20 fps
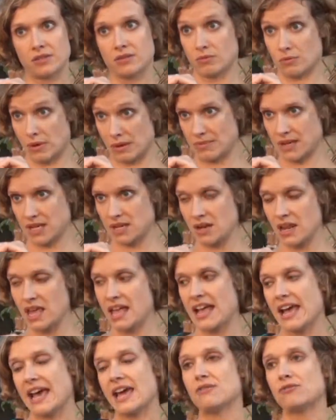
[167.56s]
women
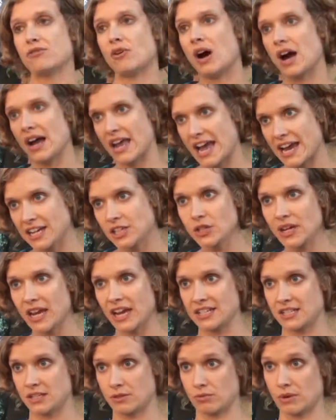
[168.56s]
and for higher
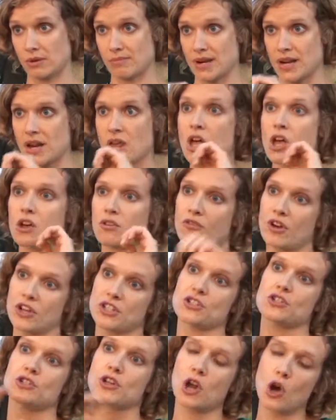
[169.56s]
educated women
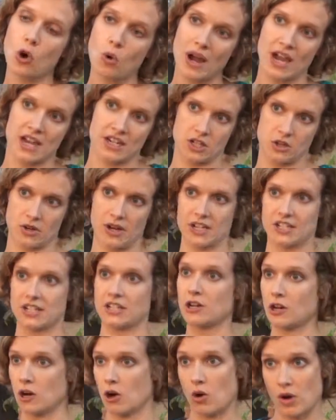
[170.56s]
versus lower
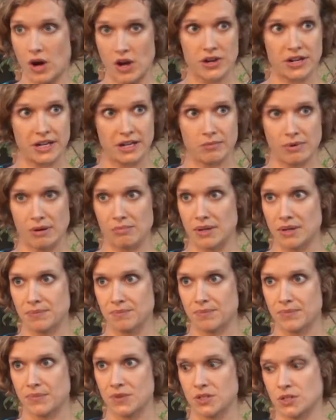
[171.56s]
educated and lower earning women.
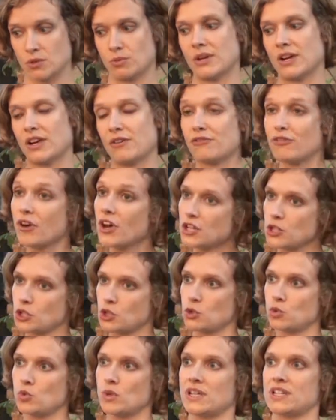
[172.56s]
So what I first
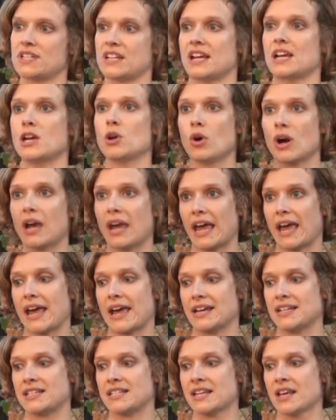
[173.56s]
do is I look
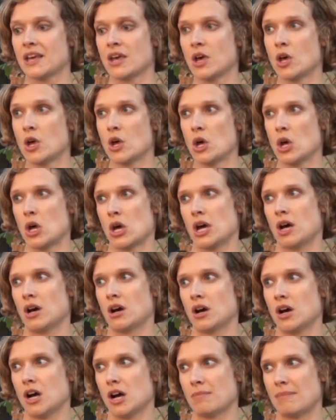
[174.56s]
at
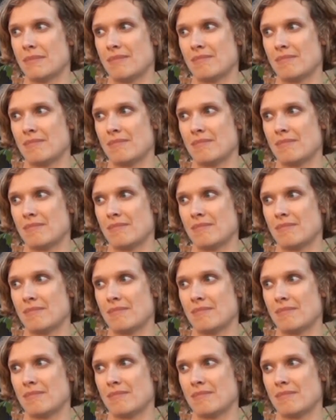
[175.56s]
I